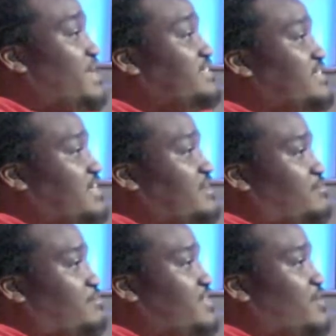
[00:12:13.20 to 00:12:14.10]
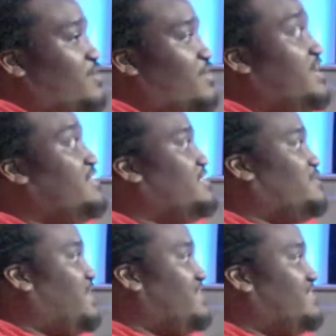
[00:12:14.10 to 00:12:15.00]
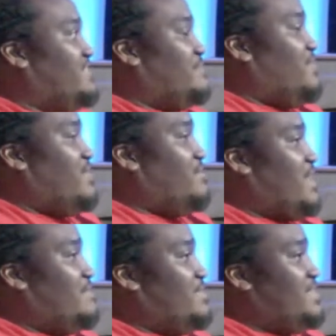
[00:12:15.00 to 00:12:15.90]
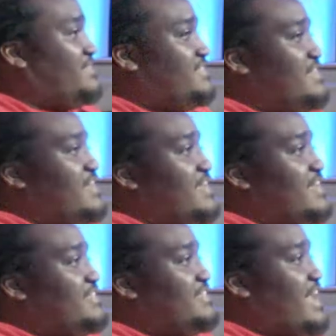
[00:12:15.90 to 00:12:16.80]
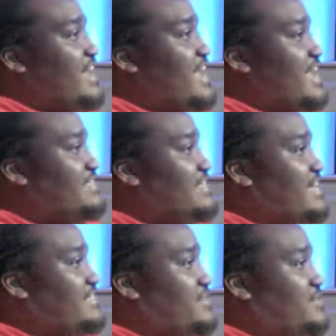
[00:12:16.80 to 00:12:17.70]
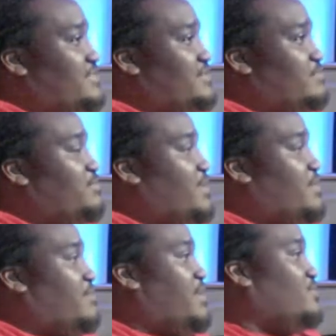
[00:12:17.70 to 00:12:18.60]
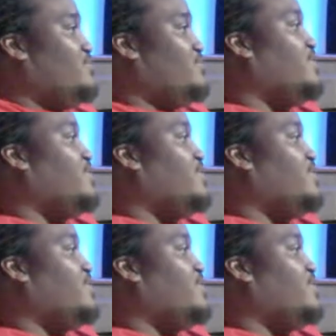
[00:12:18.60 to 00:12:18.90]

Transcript: basically met the only other Jamaicans in the apartment complex because they kind of had ties to some people that my mom knew.